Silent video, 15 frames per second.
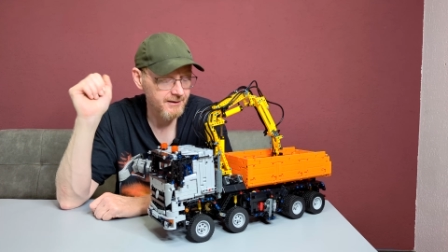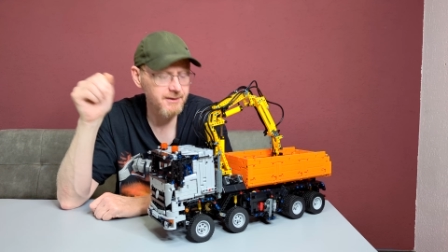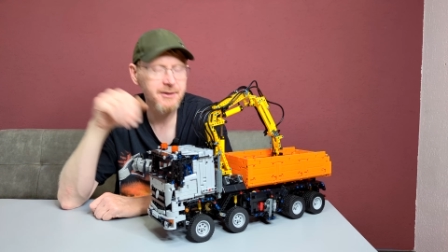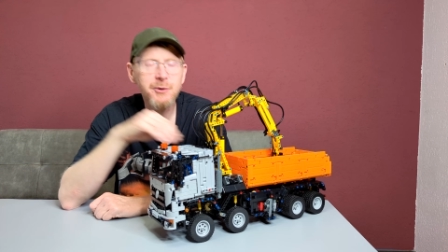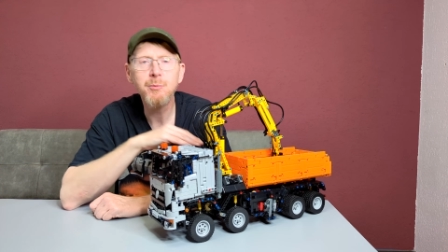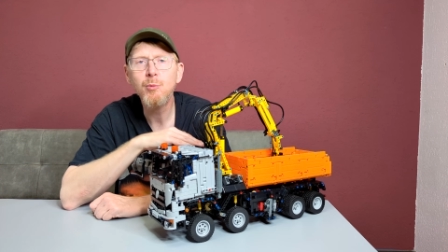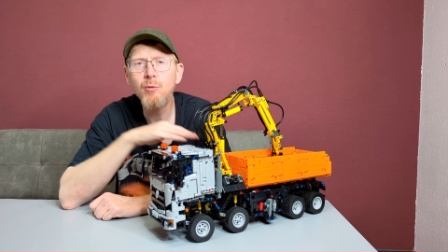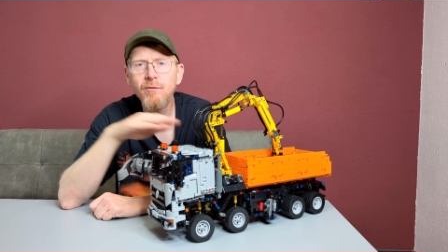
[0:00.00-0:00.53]

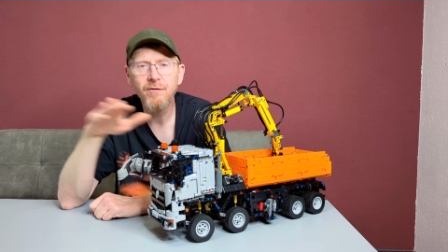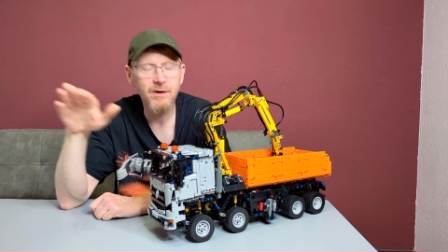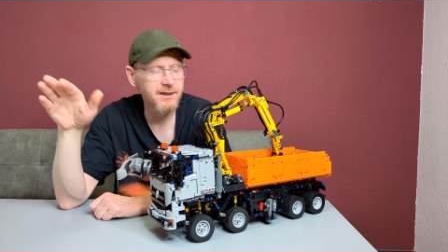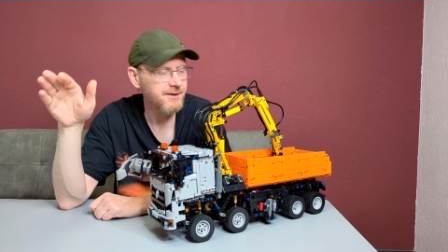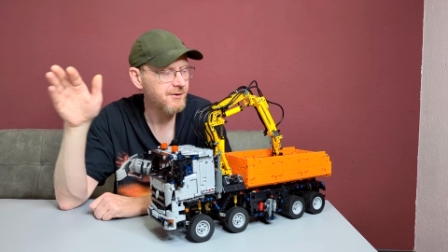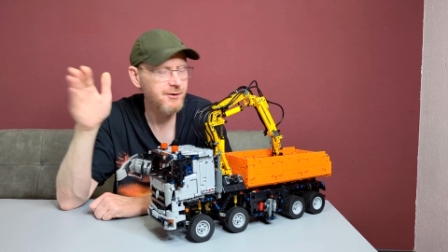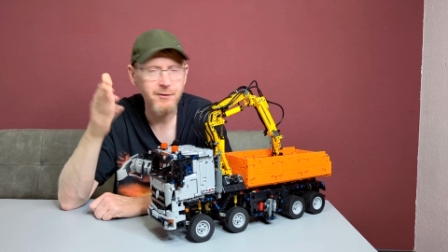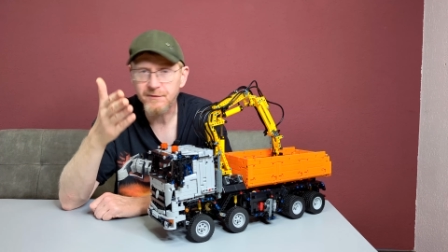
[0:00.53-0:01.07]

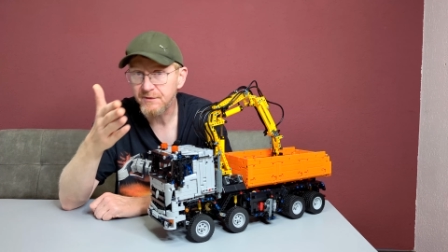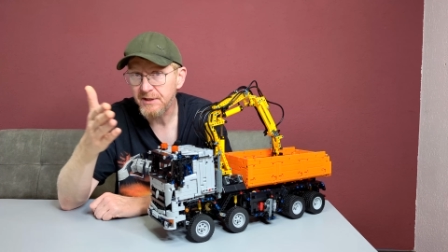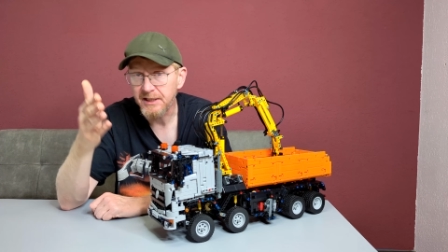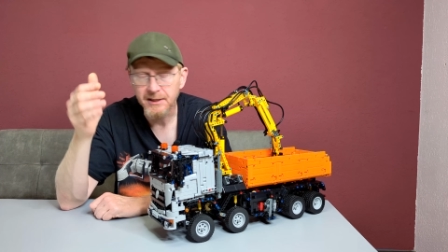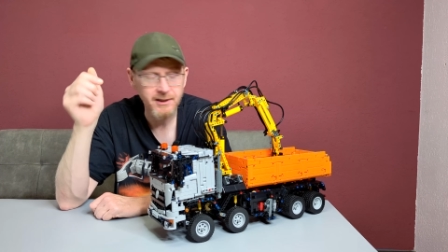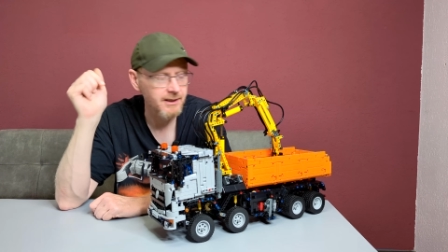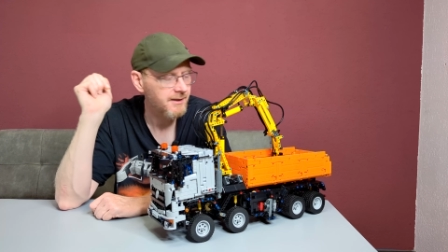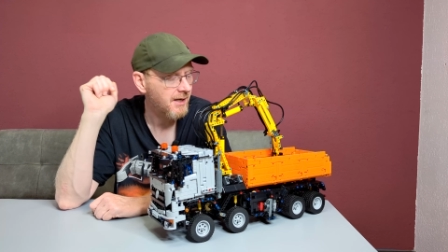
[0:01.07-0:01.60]
smoothless. You've
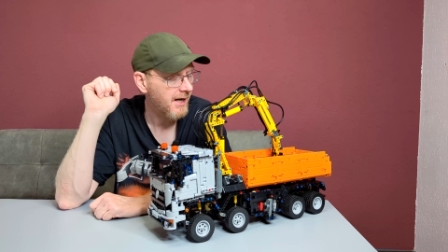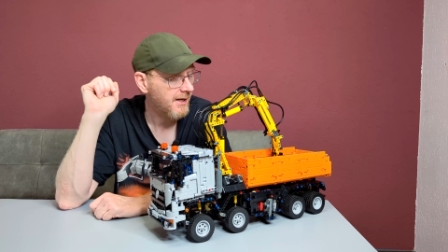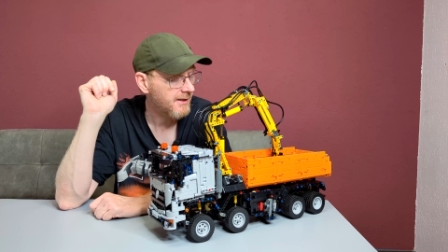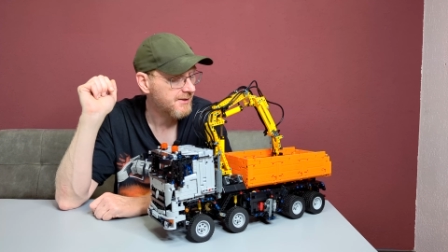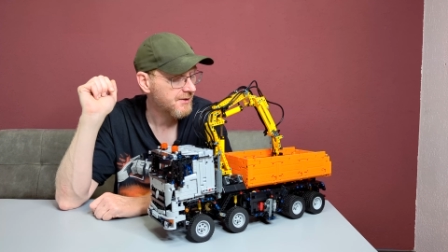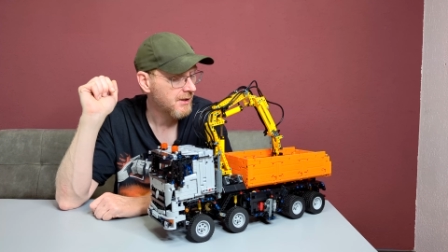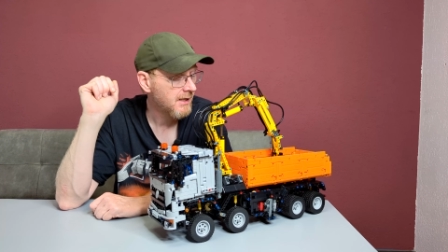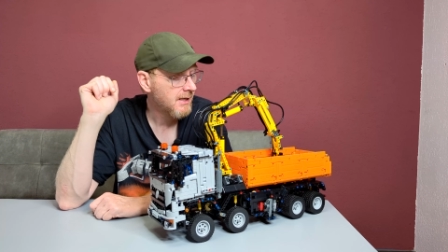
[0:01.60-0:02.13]
seen the
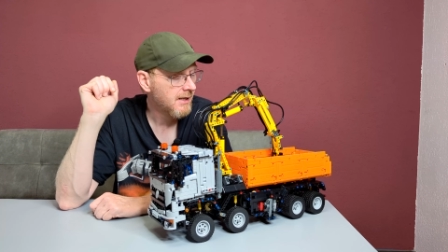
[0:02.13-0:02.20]
takes,